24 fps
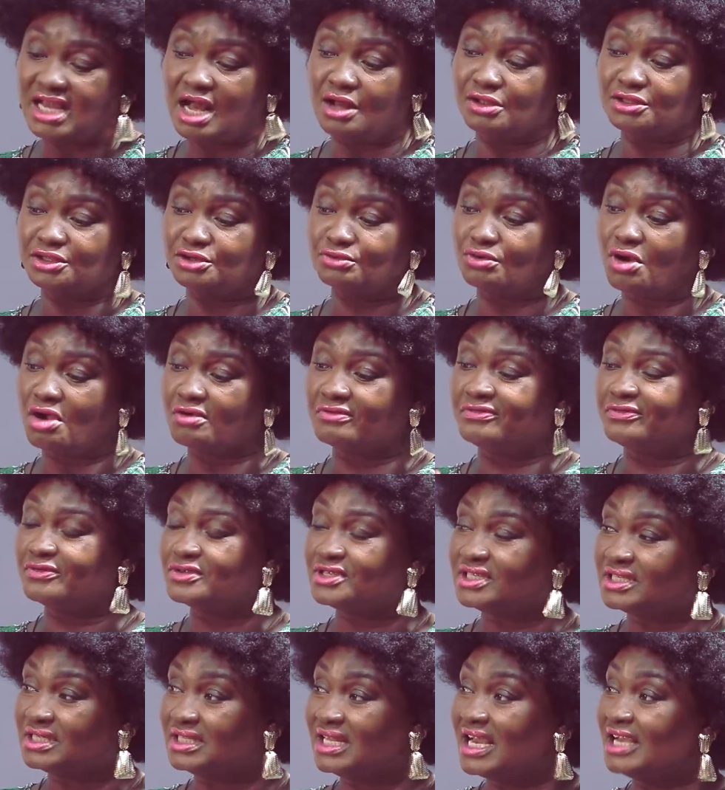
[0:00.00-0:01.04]
they are on the wrong
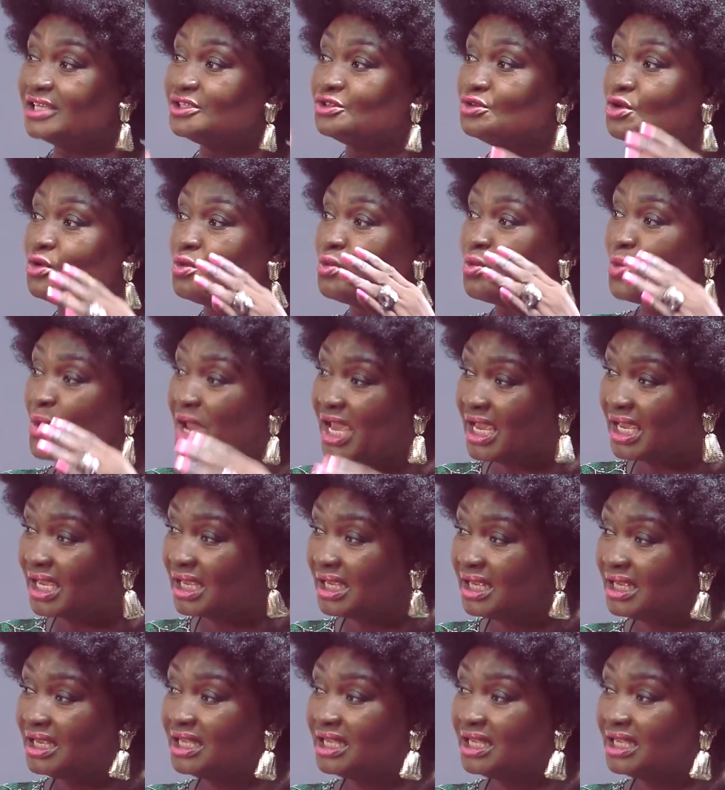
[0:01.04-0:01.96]
footing, there's no way